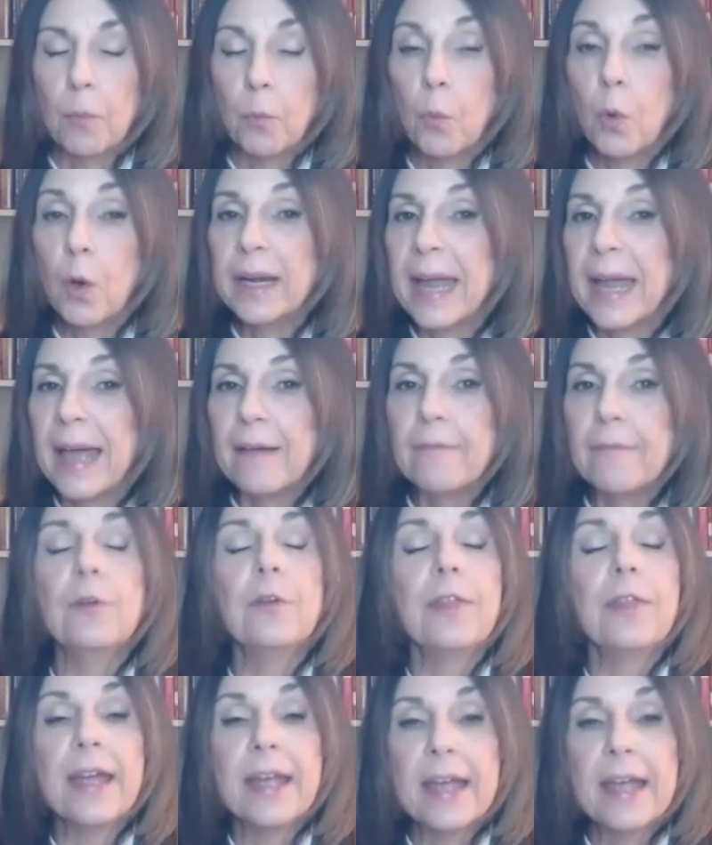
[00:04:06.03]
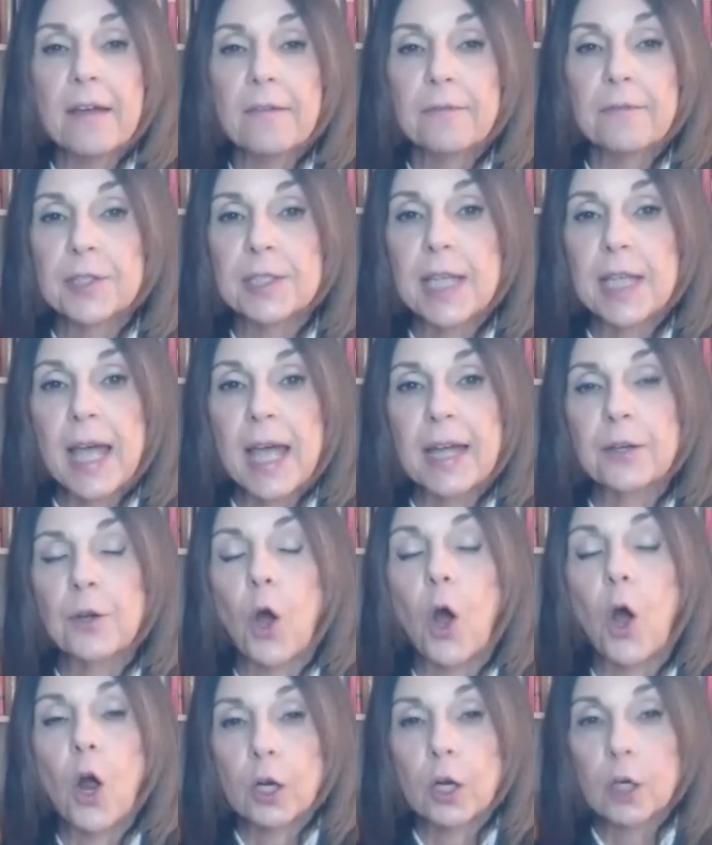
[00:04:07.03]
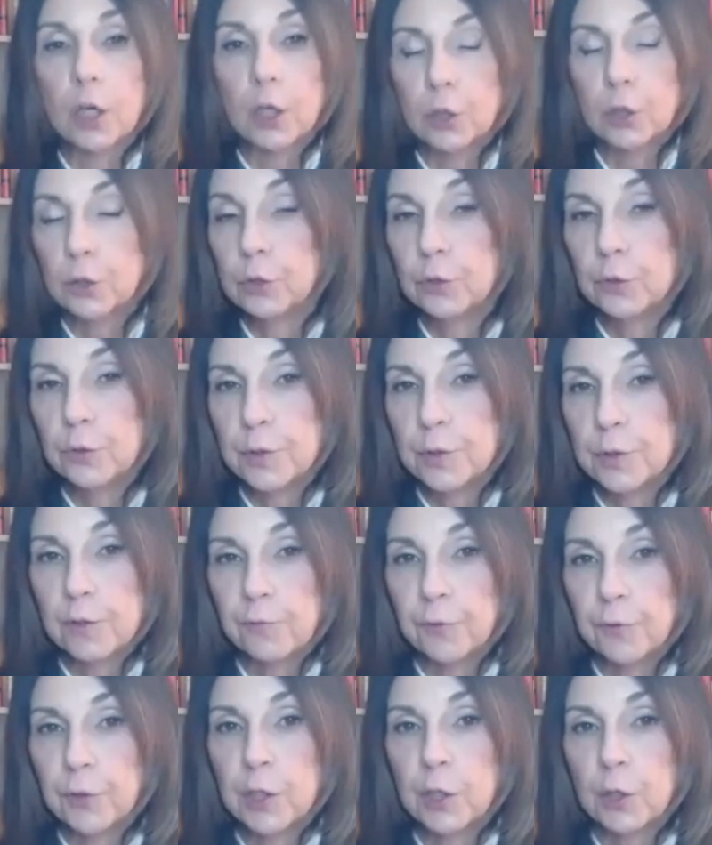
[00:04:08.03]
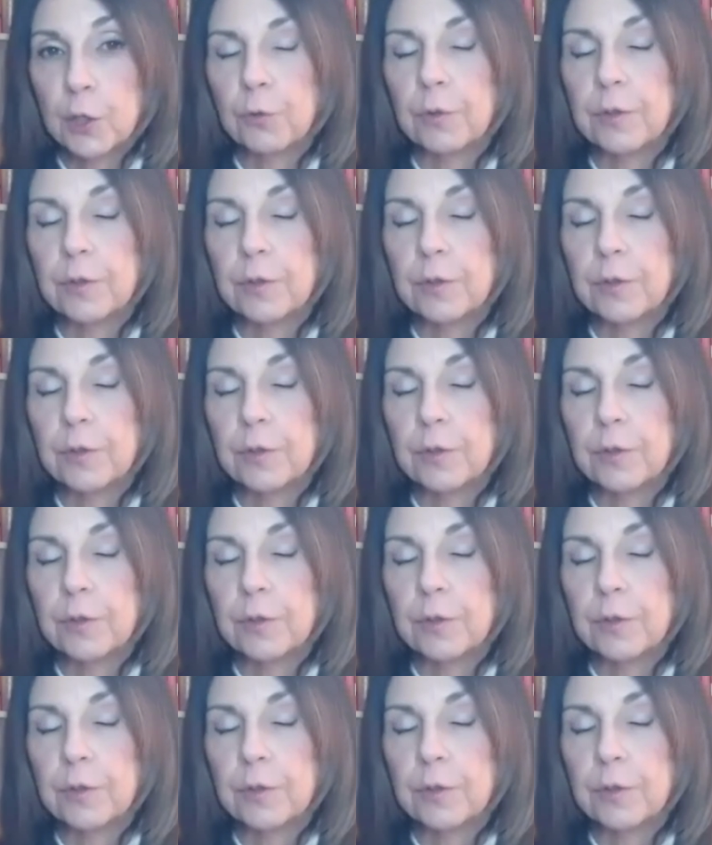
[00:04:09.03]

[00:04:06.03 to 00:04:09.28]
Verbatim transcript: Whatever they have said are clues for you.